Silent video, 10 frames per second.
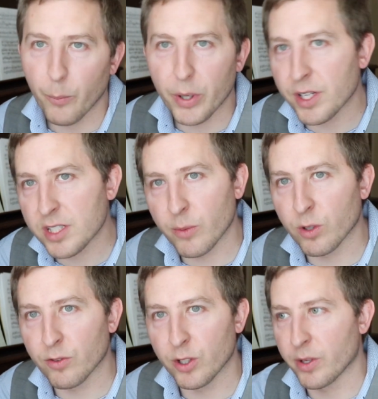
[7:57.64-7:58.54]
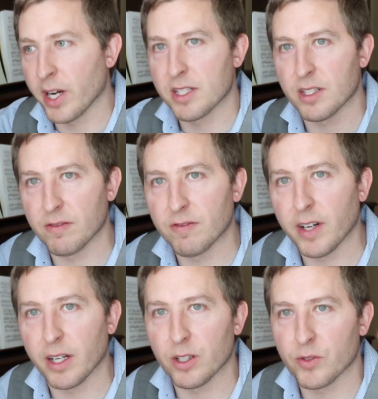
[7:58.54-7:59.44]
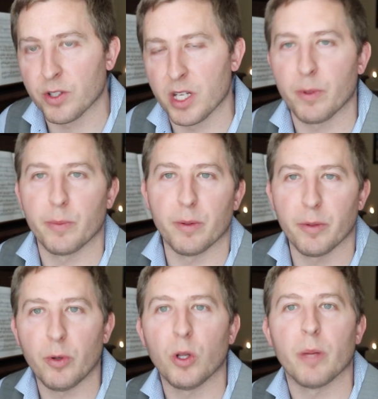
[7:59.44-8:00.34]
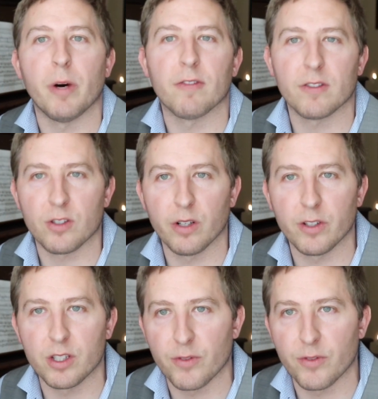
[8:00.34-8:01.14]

put it somewhere for you guys in some files, for example, be able to pull them off of servers